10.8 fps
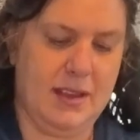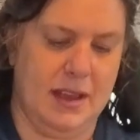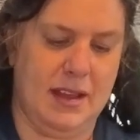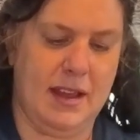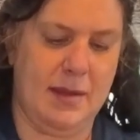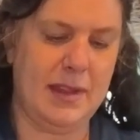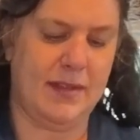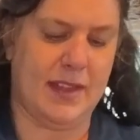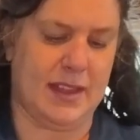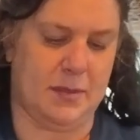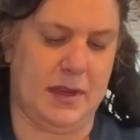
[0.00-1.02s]
I believe
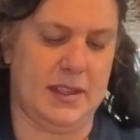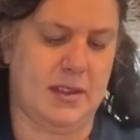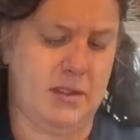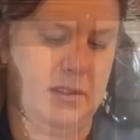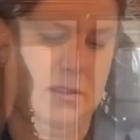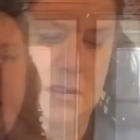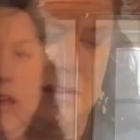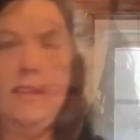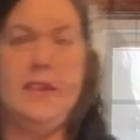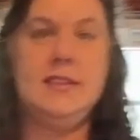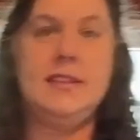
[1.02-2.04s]
that's what it's called.
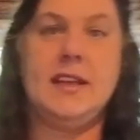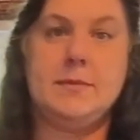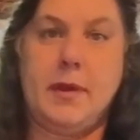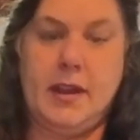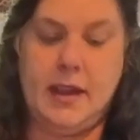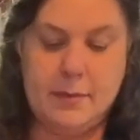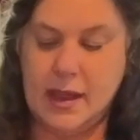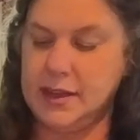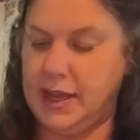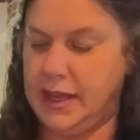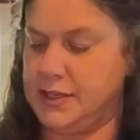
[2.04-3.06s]
This next part, I'm not going to
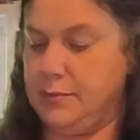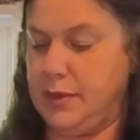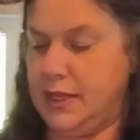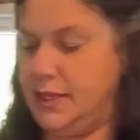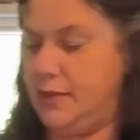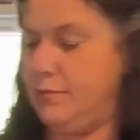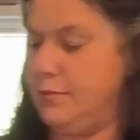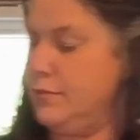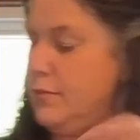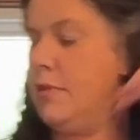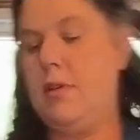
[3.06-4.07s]
actually blend him
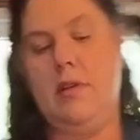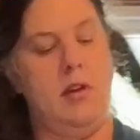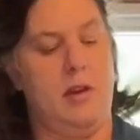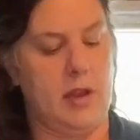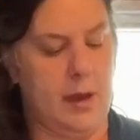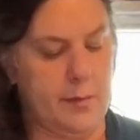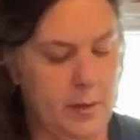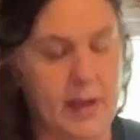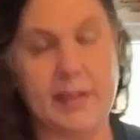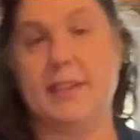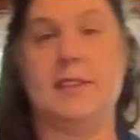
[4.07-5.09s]
on camera, one,
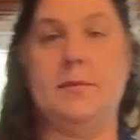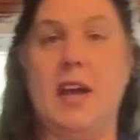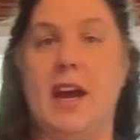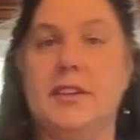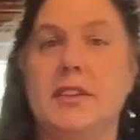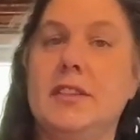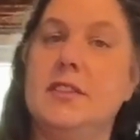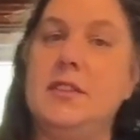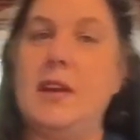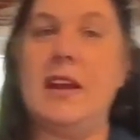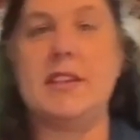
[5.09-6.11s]
because it's obnoxious, and two, I
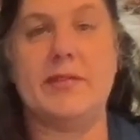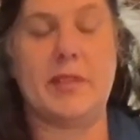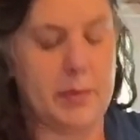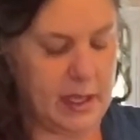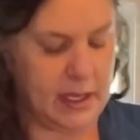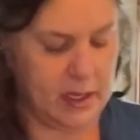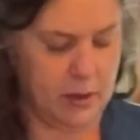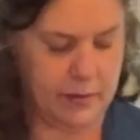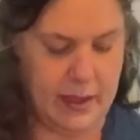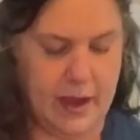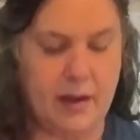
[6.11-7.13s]
actually have to plug it in over
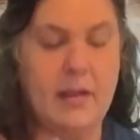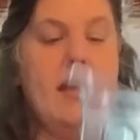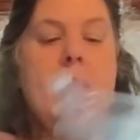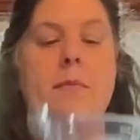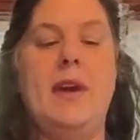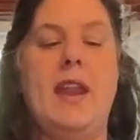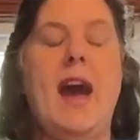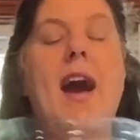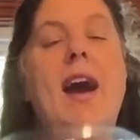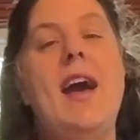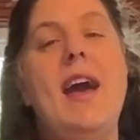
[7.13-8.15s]
there. But
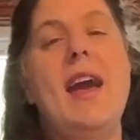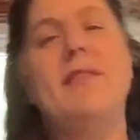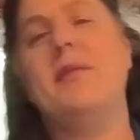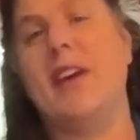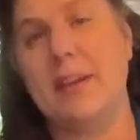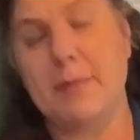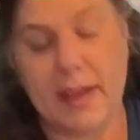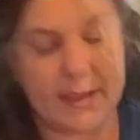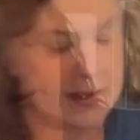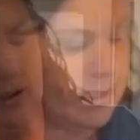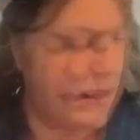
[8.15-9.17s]
I have a
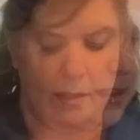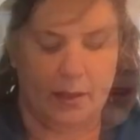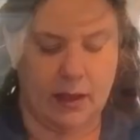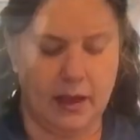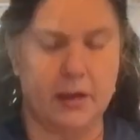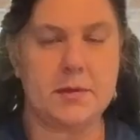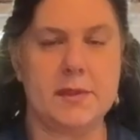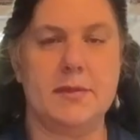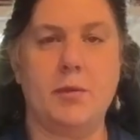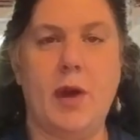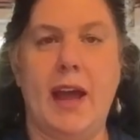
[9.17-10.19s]
Vitamix, and here's
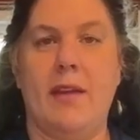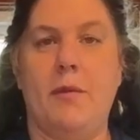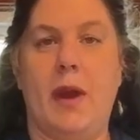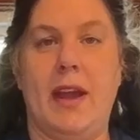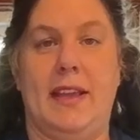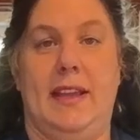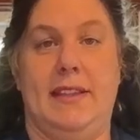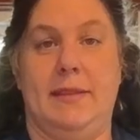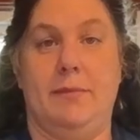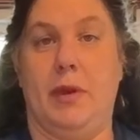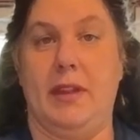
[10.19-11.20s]
why it's
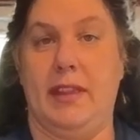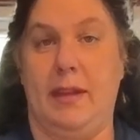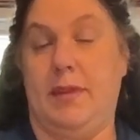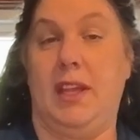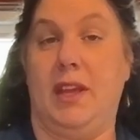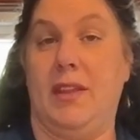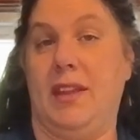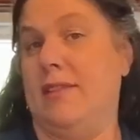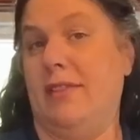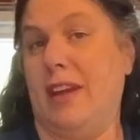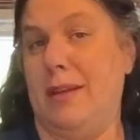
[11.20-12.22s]
important that I'm telling you that it's a
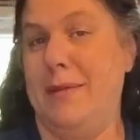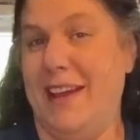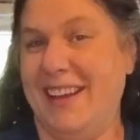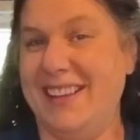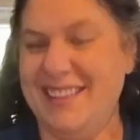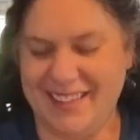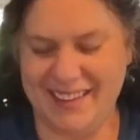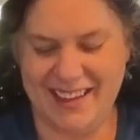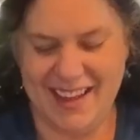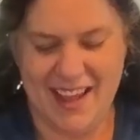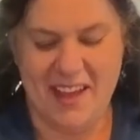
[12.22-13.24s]
Vitamix.
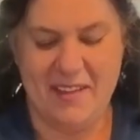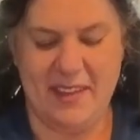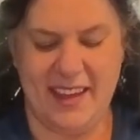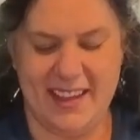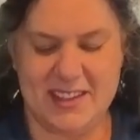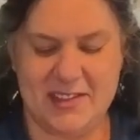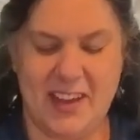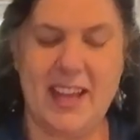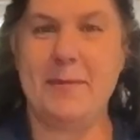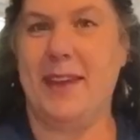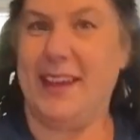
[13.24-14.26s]
Because
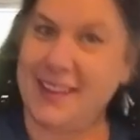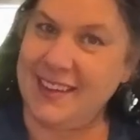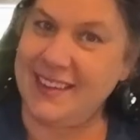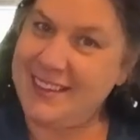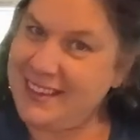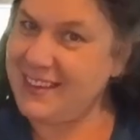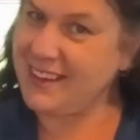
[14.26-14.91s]
Vitamixes,